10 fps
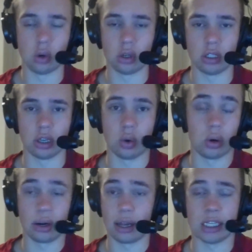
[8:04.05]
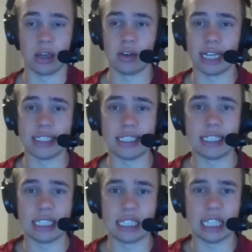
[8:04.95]
Georgia or another
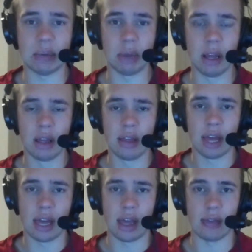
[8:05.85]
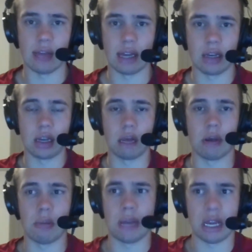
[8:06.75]
SEC team that could
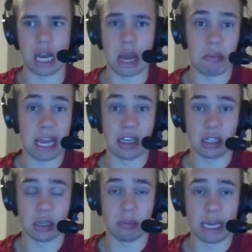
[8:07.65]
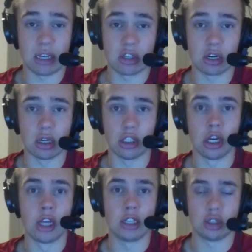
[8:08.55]
come up and make a
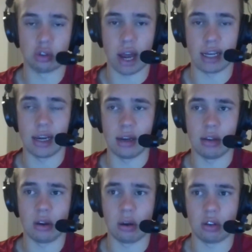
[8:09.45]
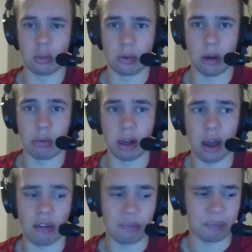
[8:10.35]
surge to try to get into the college football
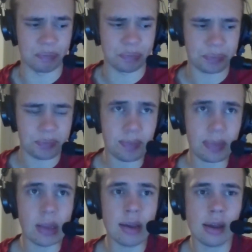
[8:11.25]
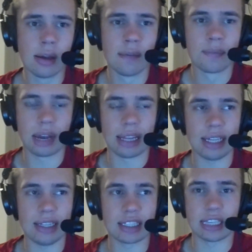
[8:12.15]
playoff. I
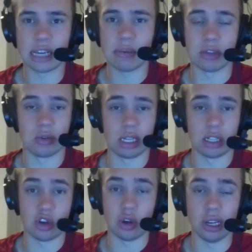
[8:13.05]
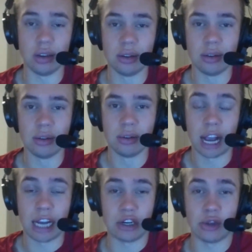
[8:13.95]
think this team is good.
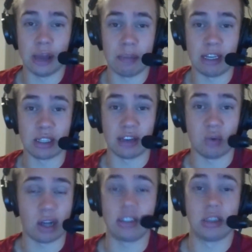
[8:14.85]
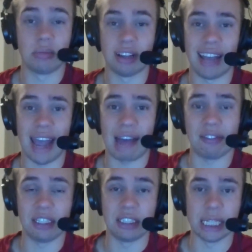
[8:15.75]
I know that because I've watched them play
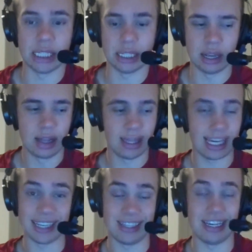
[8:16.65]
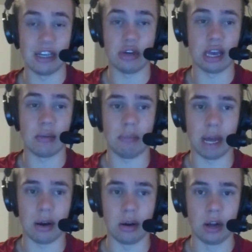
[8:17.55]
half the season. They continue to
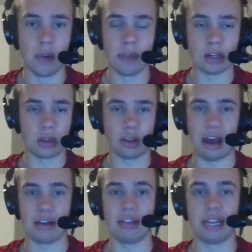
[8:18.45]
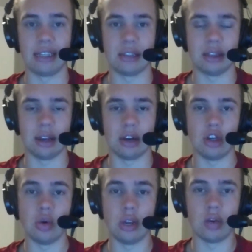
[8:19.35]
get better. There's a lot of things that they're
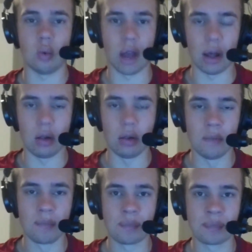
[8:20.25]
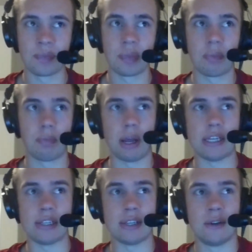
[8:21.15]
doing well,
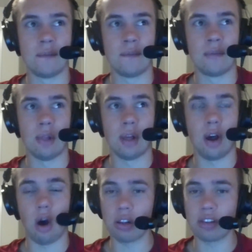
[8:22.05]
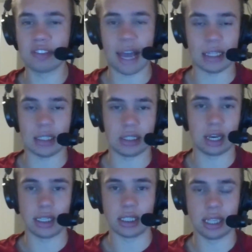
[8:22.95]
but all of that
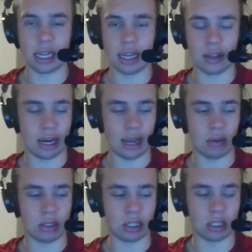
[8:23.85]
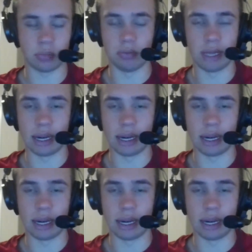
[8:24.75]
discussion that I was just